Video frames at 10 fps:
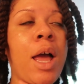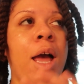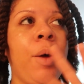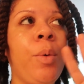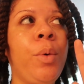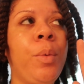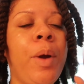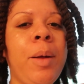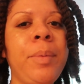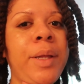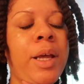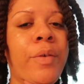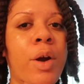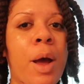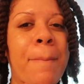I will probably
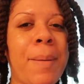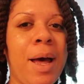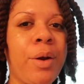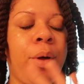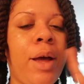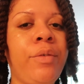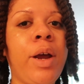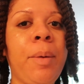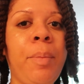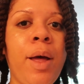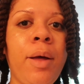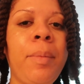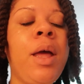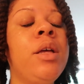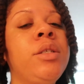give her a bottle after I pump,